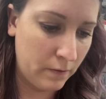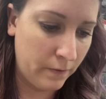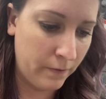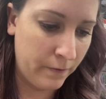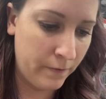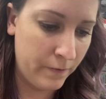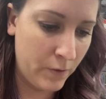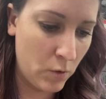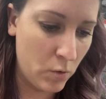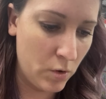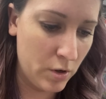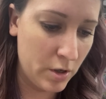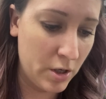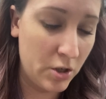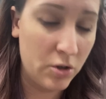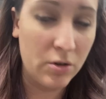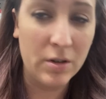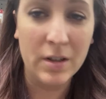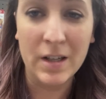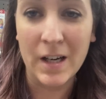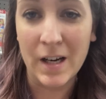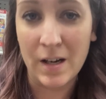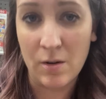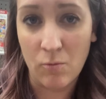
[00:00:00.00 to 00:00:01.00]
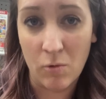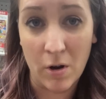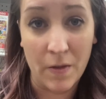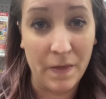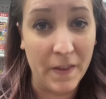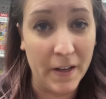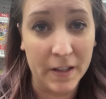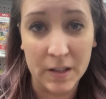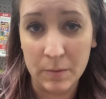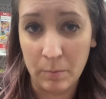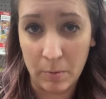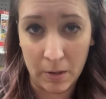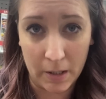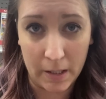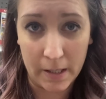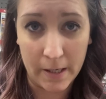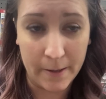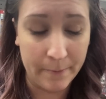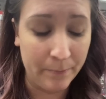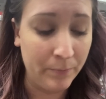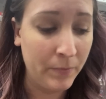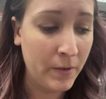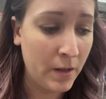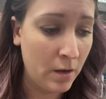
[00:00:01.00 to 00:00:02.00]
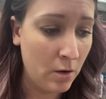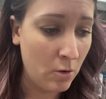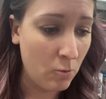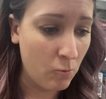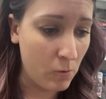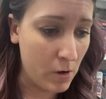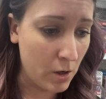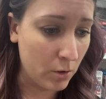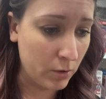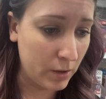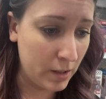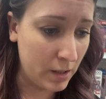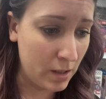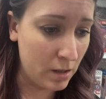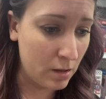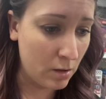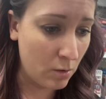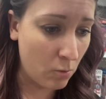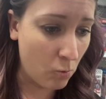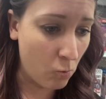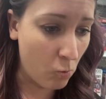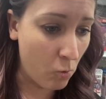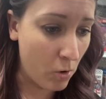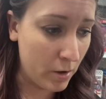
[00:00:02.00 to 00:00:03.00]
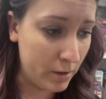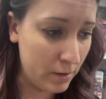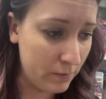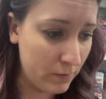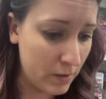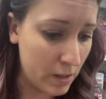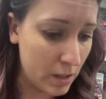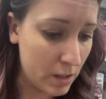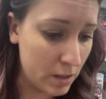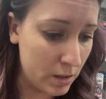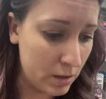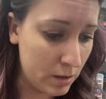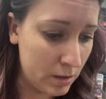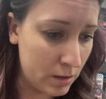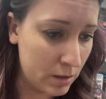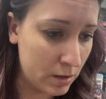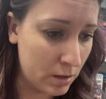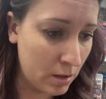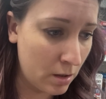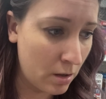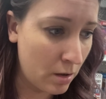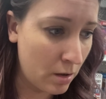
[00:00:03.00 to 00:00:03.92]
481, that's plenty. We only need one of these.